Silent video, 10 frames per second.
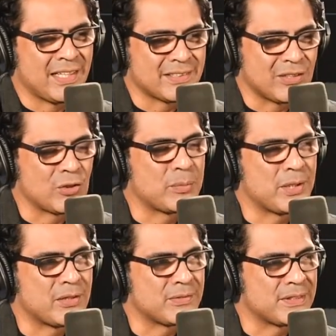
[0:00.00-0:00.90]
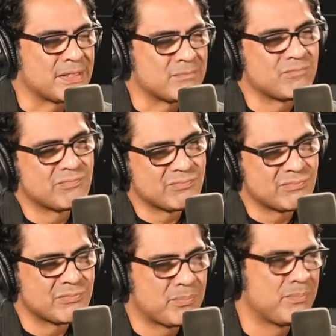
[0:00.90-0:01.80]
a little bit of a
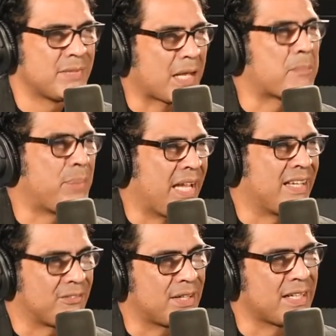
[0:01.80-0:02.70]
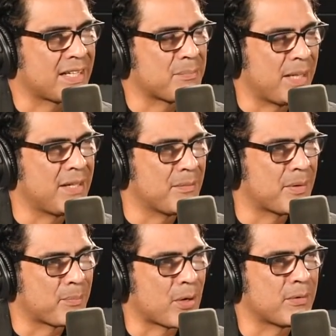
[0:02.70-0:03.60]
like a pain, right? Yeah. Like a pain and the
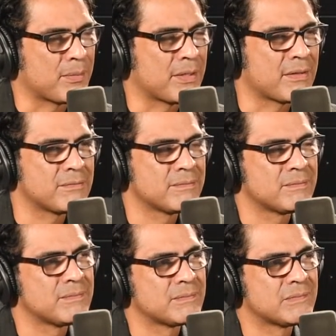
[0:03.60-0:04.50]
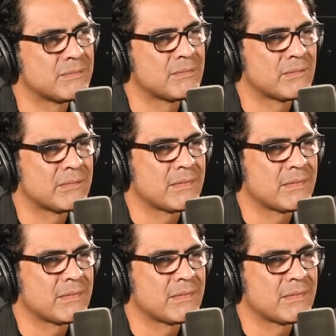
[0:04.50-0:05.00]
beauty of it, this is this is seamless.